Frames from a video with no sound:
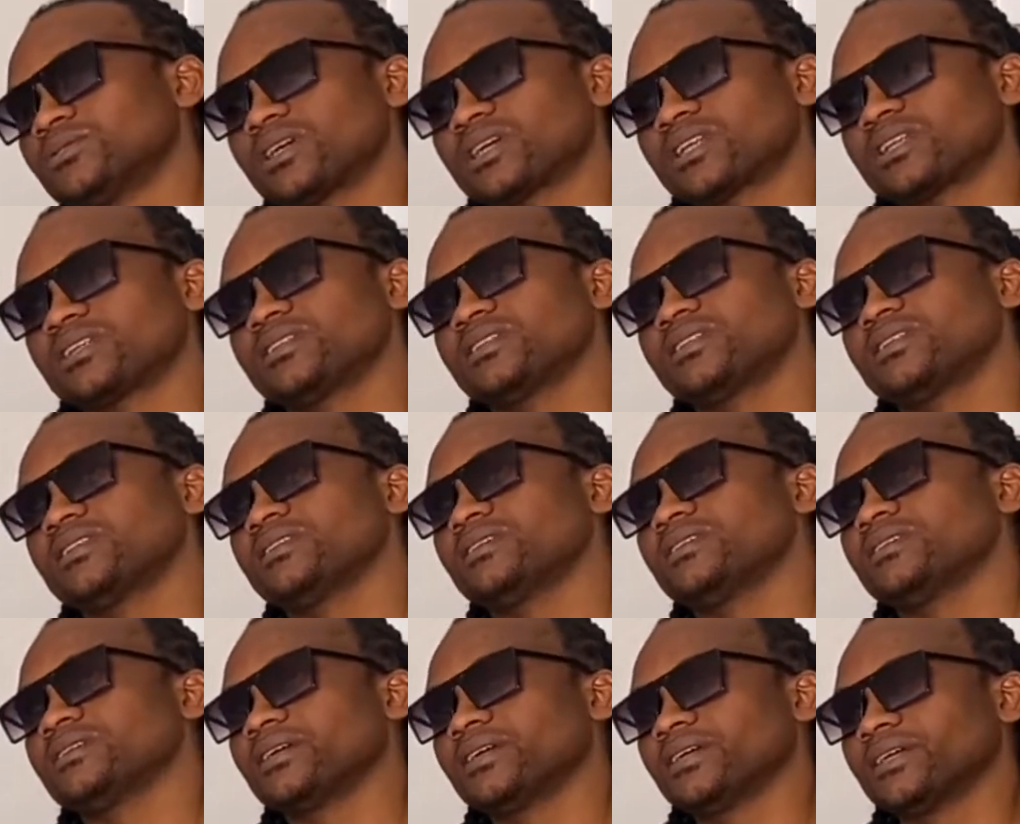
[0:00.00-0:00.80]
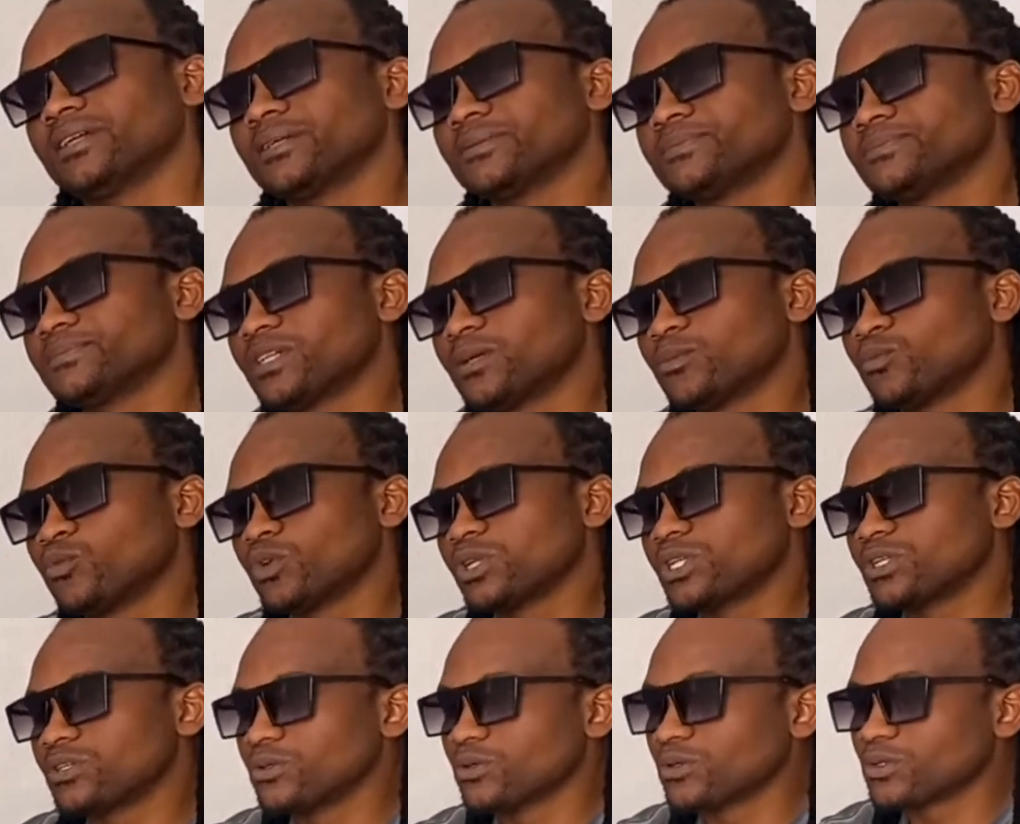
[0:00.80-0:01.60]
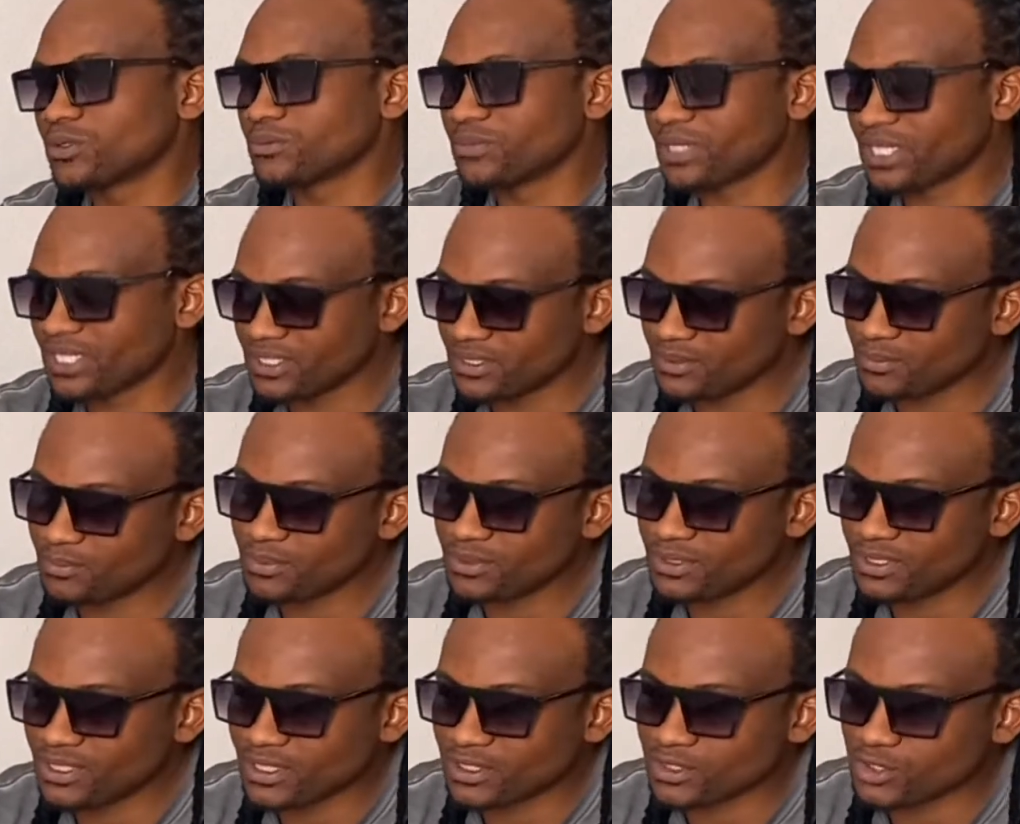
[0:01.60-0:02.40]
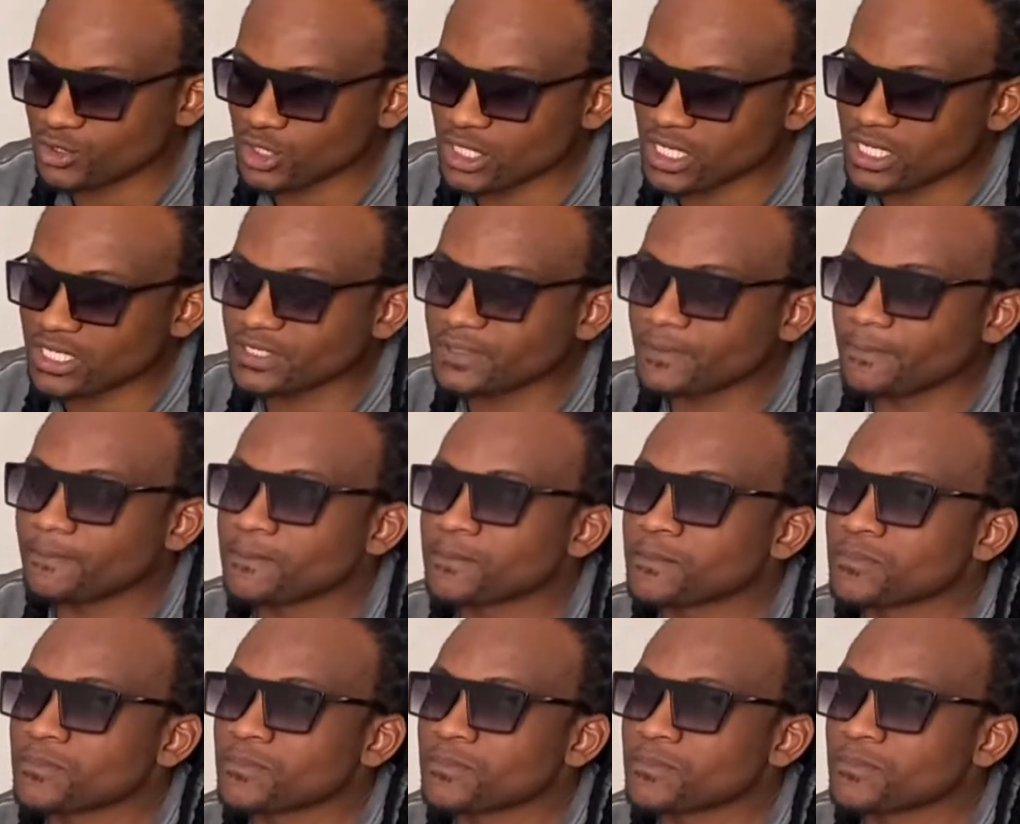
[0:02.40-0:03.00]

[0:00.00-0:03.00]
Currently, I'm working on my EP, actually.